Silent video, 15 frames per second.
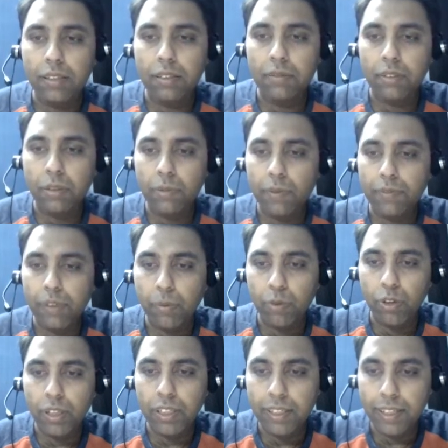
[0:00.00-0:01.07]
some of the
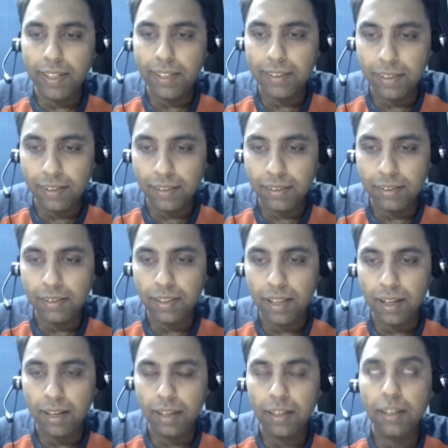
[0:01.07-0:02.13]
more intricate things
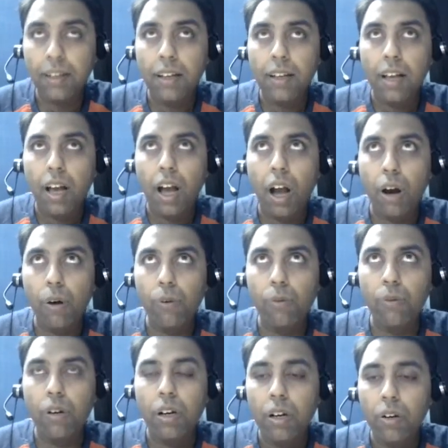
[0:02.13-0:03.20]
like
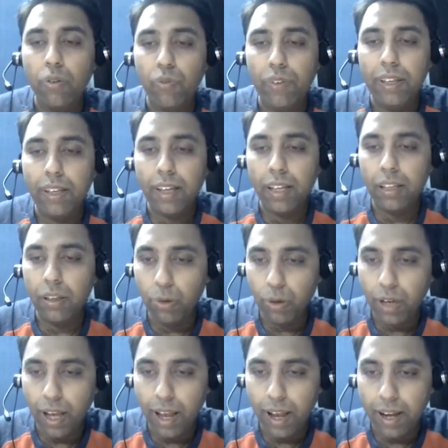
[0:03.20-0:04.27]
how we can
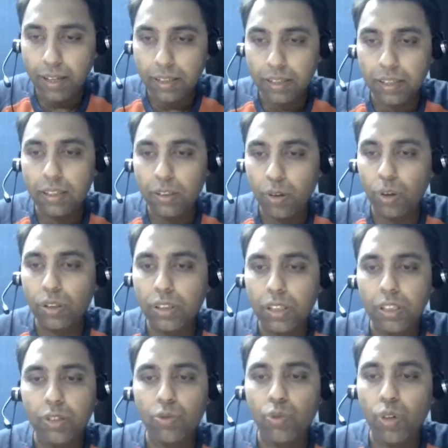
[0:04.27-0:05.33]
look at not
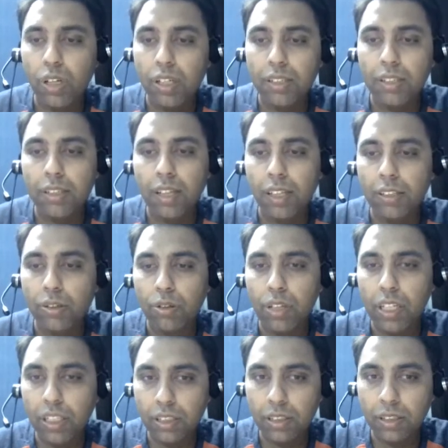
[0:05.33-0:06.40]
just words in
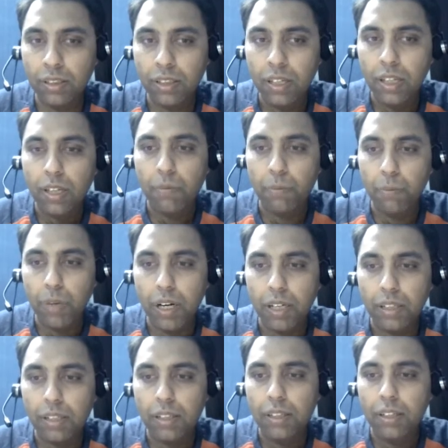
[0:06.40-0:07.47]
isolation,
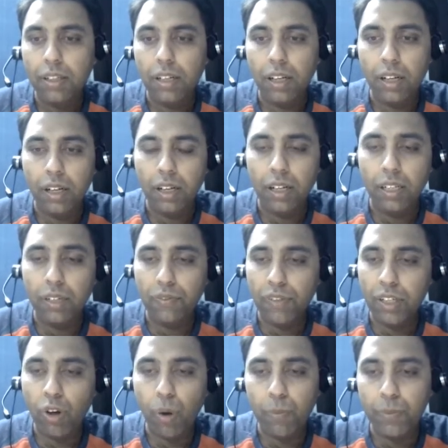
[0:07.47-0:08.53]
but
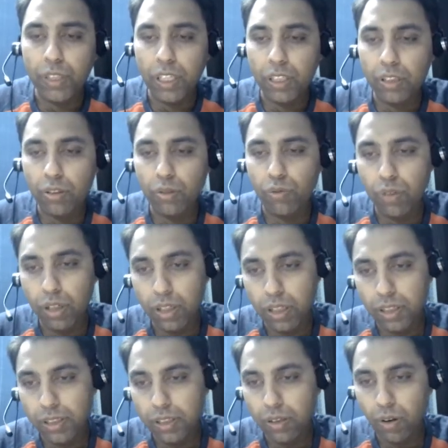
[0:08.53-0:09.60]
different combination of
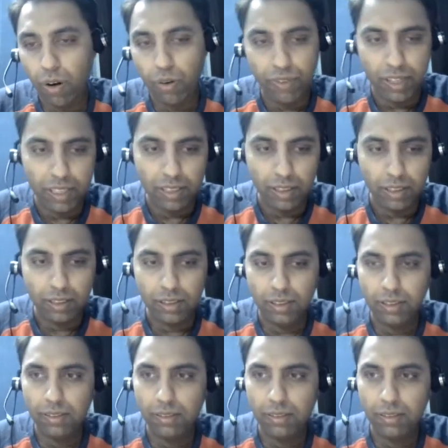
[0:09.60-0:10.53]
words or phrases.